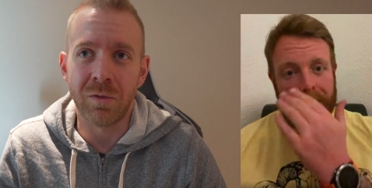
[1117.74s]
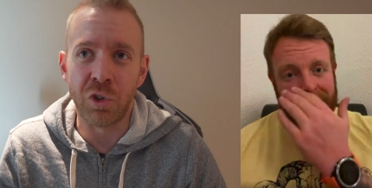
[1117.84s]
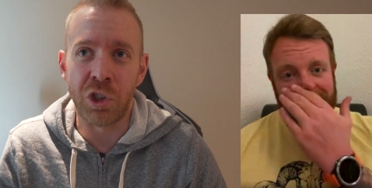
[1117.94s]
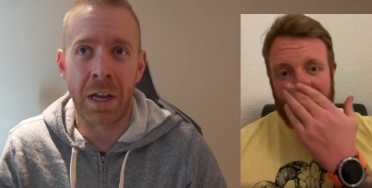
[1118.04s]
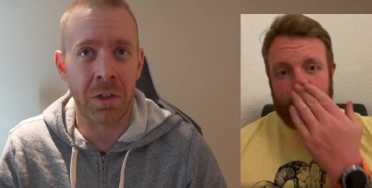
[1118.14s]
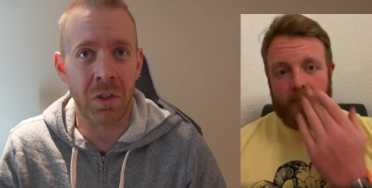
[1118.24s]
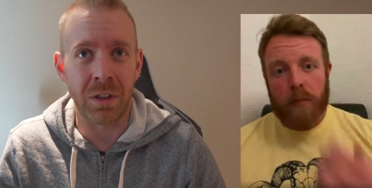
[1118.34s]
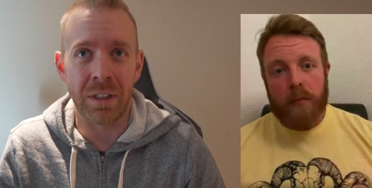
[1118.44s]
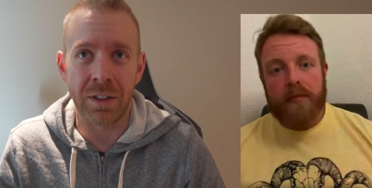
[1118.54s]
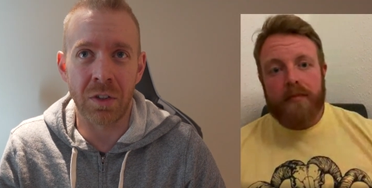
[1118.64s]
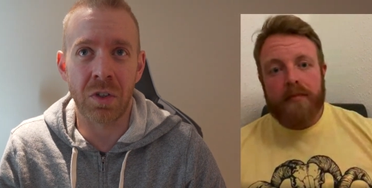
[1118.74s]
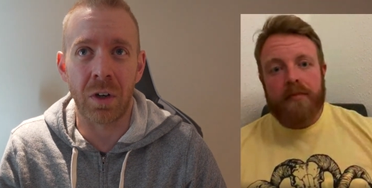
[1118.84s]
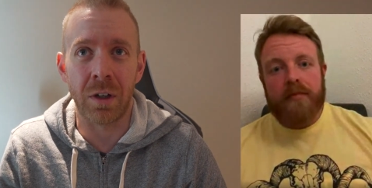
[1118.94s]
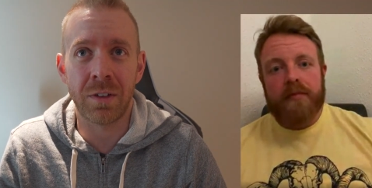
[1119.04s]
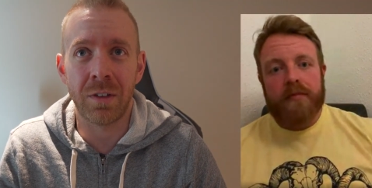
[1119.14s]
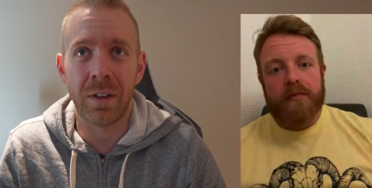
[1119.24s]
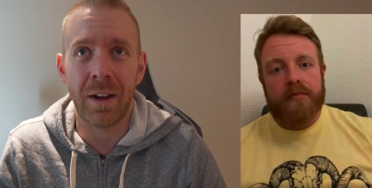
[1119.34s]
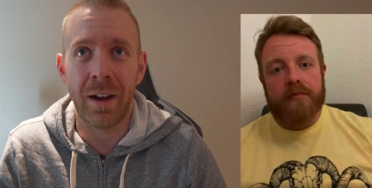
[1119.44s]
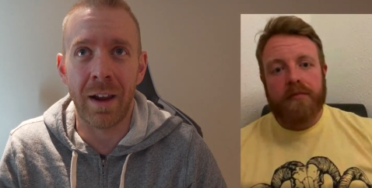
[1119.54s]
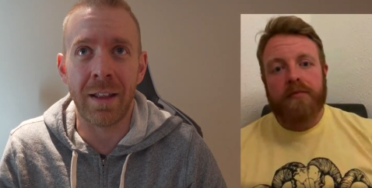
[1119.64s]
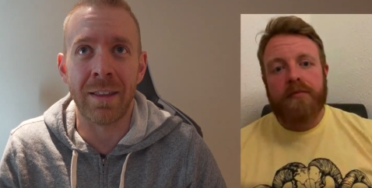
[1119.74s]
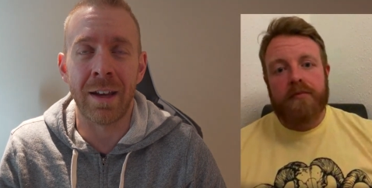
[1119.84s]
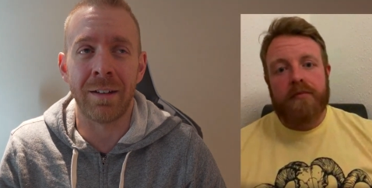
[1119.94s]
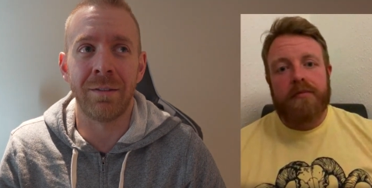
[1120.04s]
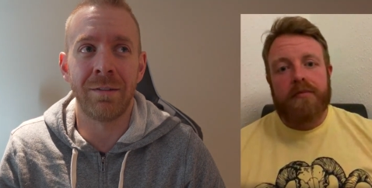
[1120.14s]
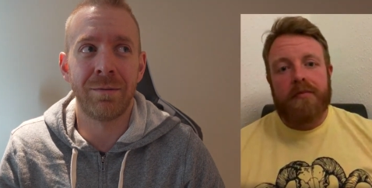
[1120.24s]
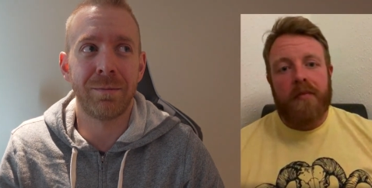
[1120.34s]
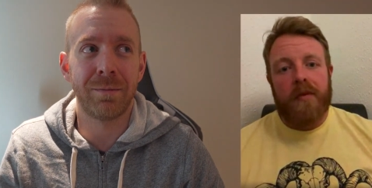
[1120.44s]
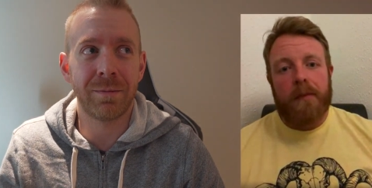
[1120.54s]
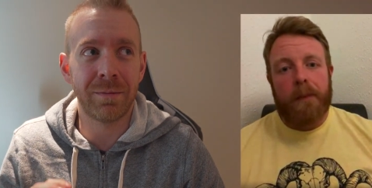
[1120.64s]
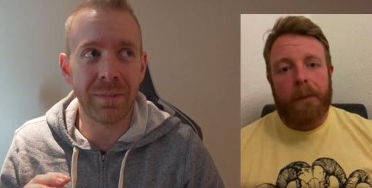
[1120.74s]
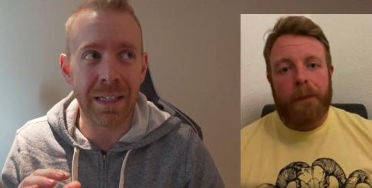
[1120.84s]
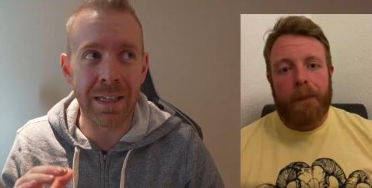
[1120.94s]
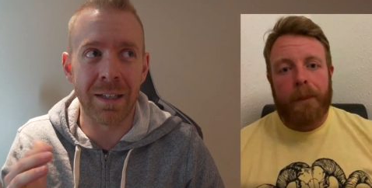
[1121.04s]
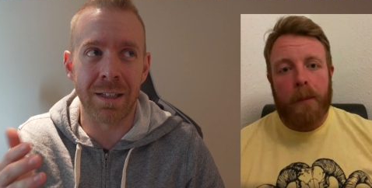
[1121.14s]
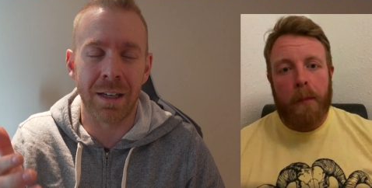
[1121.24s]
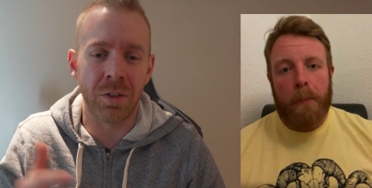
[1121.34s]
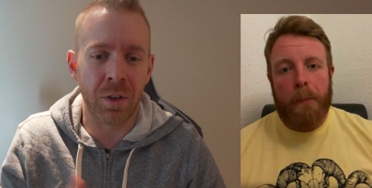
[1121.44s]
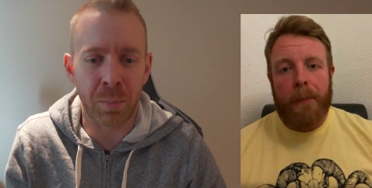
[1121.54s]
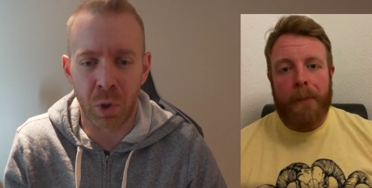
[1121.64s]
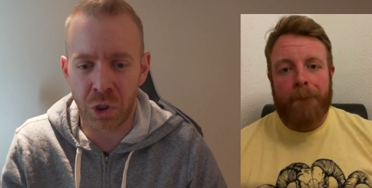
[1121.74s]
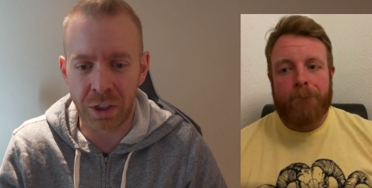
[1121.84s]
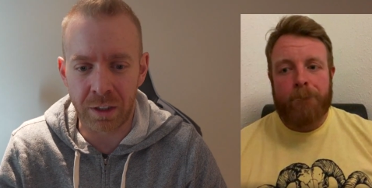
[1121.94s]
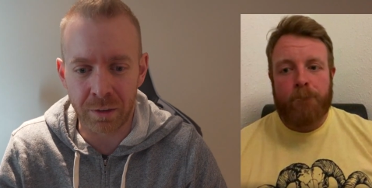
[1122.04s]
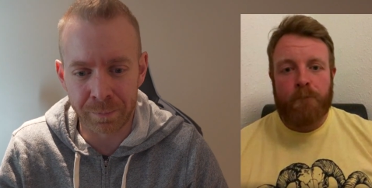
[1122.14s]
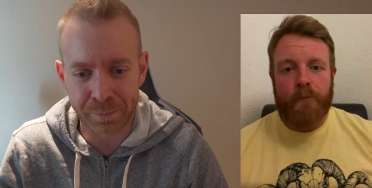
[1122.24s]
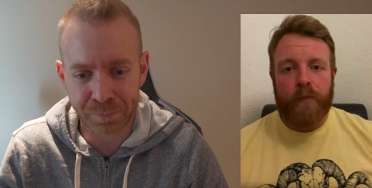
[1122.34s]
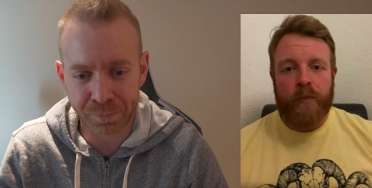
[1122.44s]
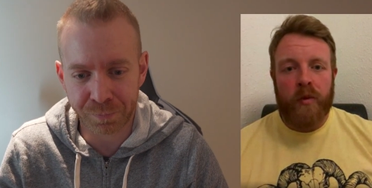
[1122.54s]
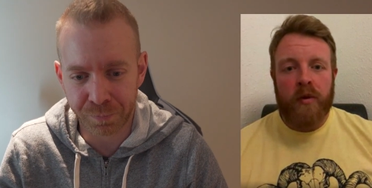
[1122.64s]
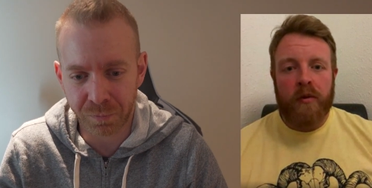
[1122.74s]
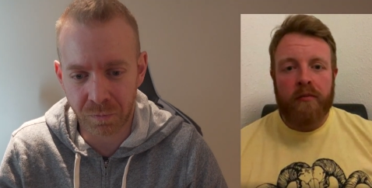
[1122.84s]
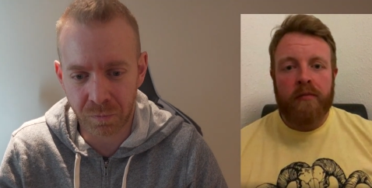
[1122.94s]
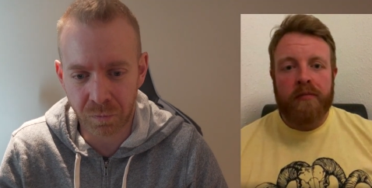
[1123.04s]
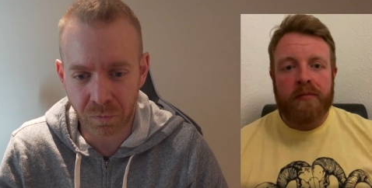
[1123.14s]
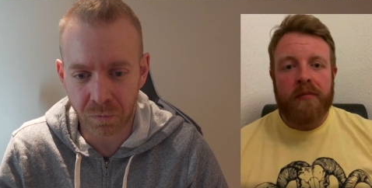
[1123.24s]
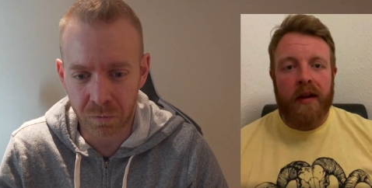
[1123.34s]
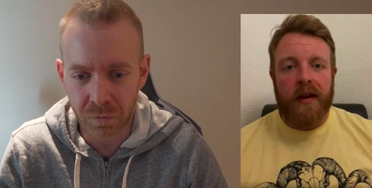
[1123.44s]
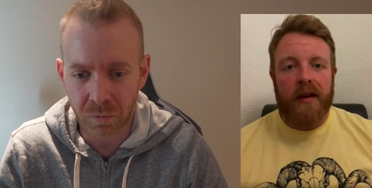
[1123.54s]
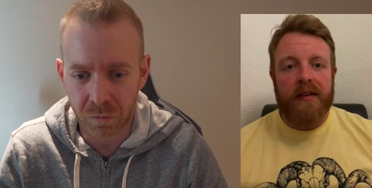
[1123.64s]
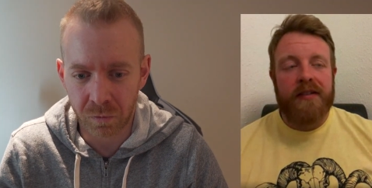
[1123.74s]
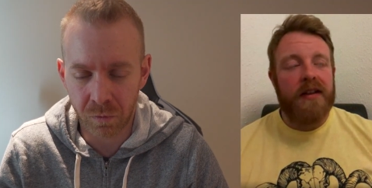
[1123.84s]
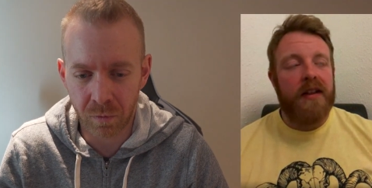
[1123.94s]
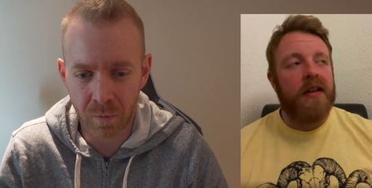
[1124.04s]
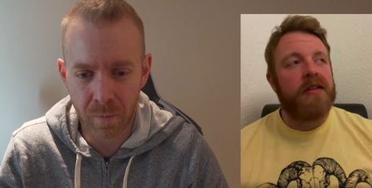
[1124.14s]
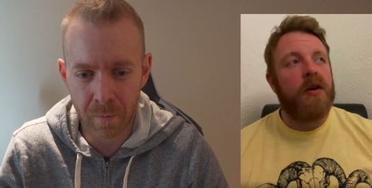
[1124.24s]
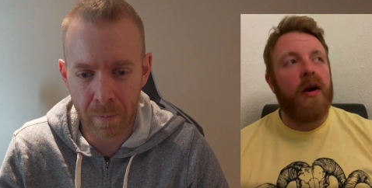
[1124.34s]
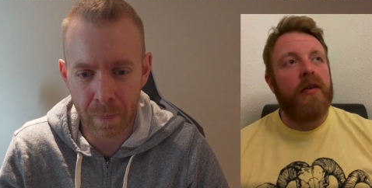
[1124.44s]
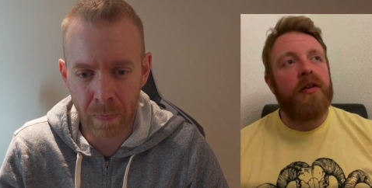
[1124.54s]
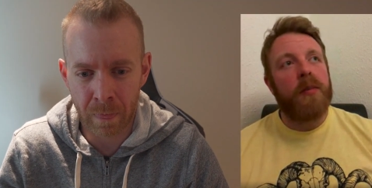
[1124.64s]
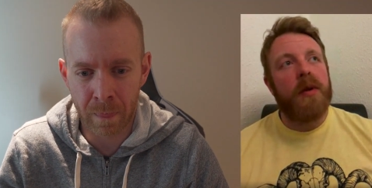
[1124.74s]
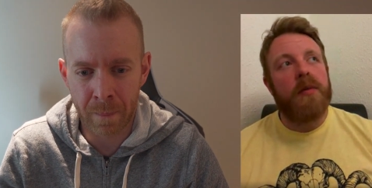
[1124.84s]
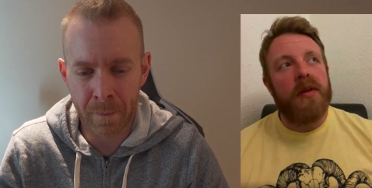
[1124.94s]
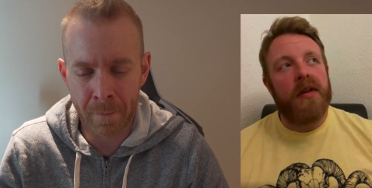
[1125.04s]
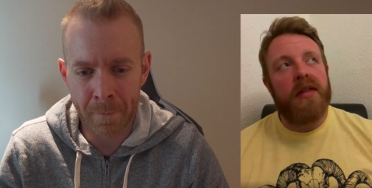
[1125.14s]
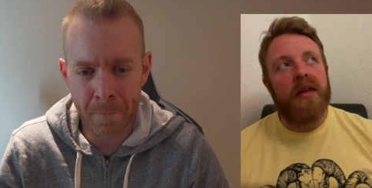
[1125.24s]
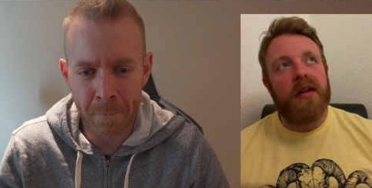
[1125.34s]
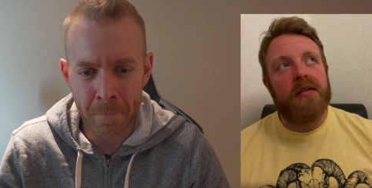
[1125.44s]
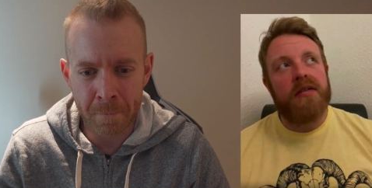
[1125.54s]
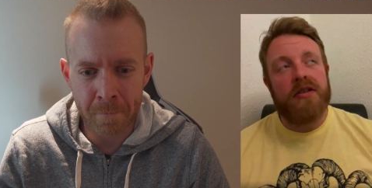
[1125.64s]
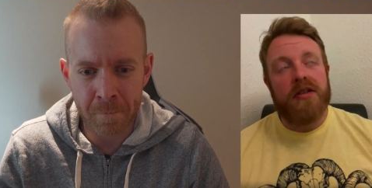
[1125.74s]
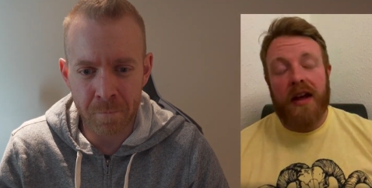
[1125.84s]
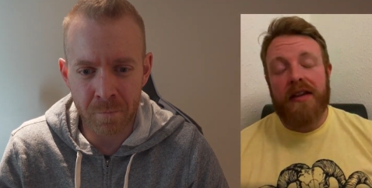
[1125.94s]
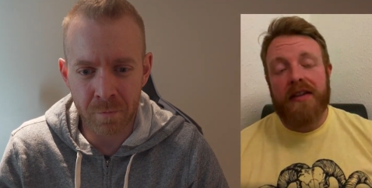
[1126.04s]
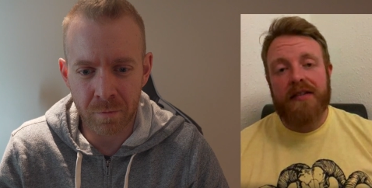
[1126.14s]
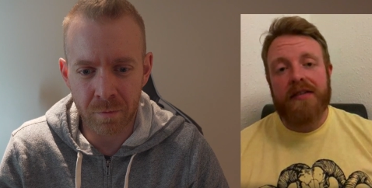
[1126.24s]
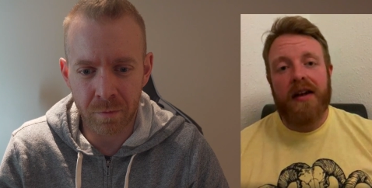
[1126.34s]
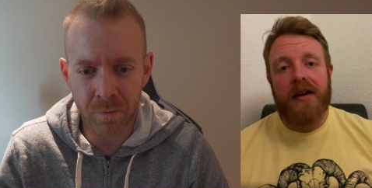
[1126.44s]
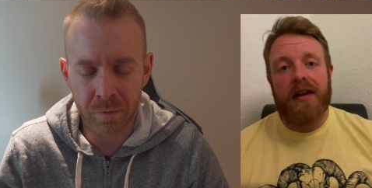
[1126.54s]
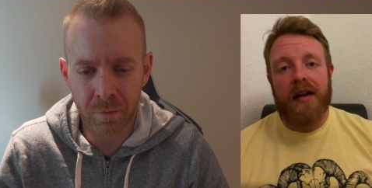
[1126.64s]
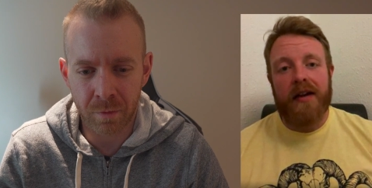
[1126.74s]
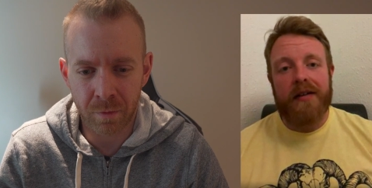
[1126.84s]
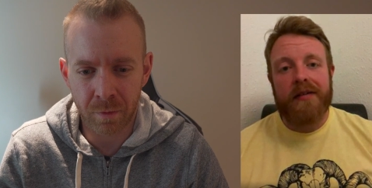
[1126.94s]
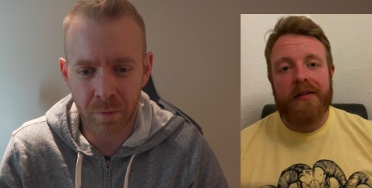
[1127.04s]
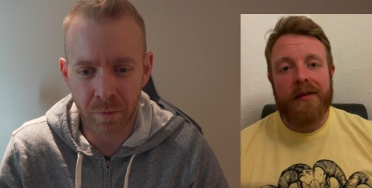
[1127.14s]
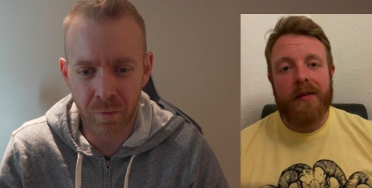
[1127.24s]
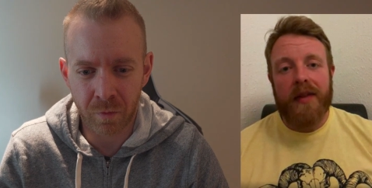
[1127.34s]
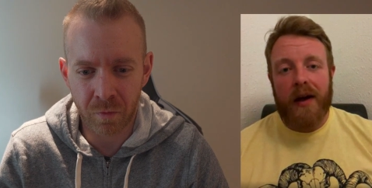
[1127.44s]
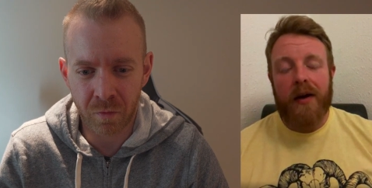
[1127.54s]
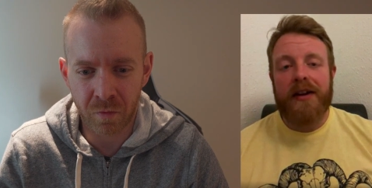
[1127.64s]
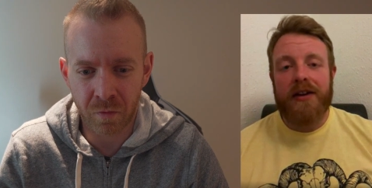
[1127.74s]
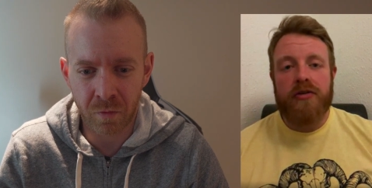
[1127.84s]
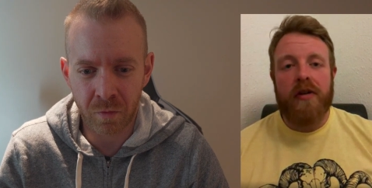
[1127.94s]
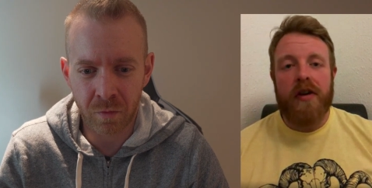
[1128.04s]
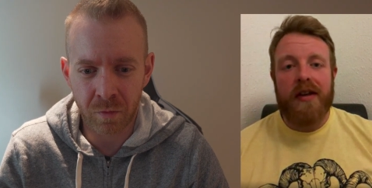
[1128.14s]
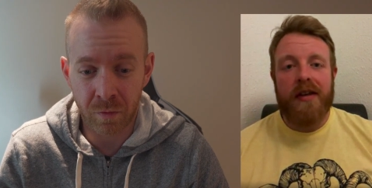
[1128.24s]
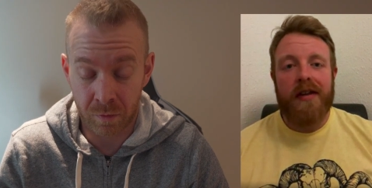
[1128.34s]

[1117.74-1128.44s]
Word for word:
Speaker 1: gentle at the start and then ease into pushing you.
Speaker 2: Yeah, I said that to quite a few people that I think just getting to the start line without an injury